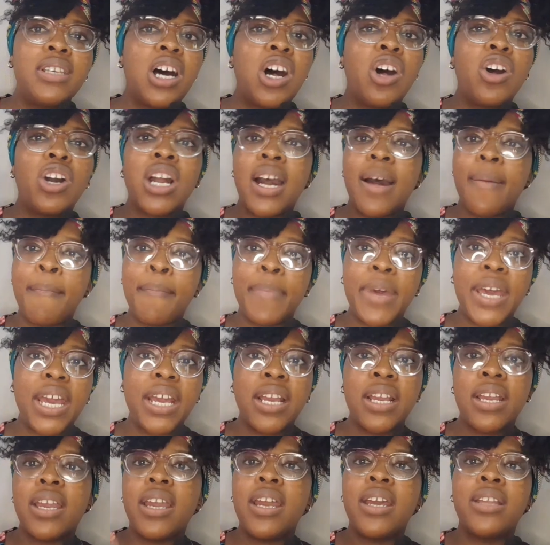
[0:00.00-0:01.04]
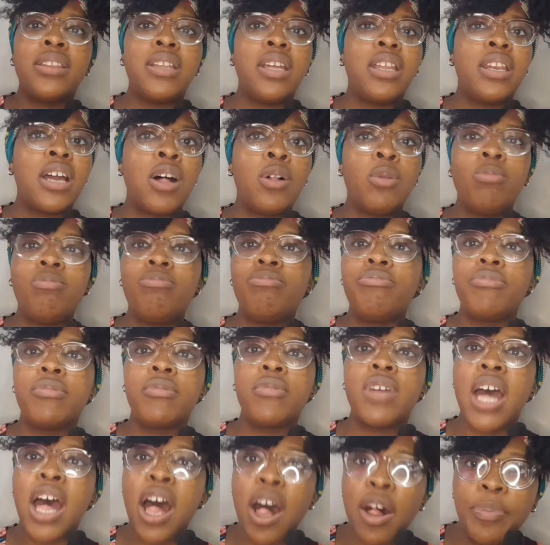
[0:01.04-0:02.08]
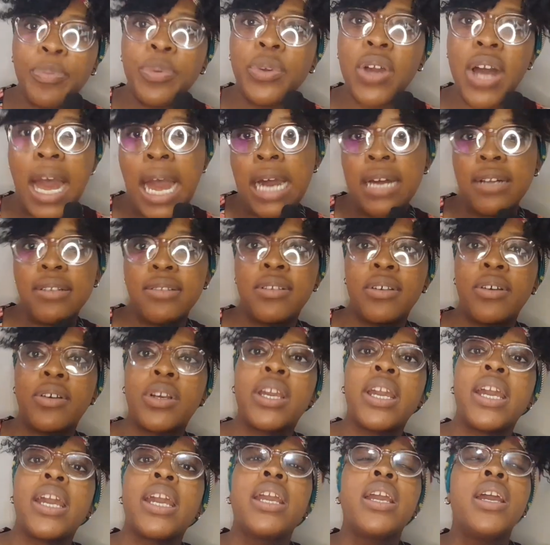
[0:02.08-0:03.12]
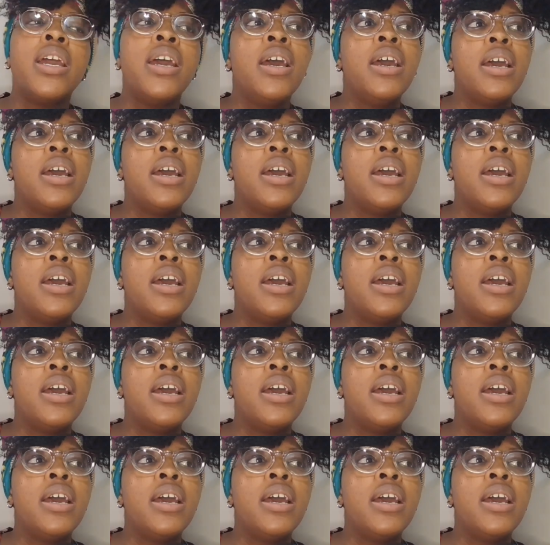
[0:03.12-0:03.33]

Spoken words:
I'll come back and then I'll help you out, okay?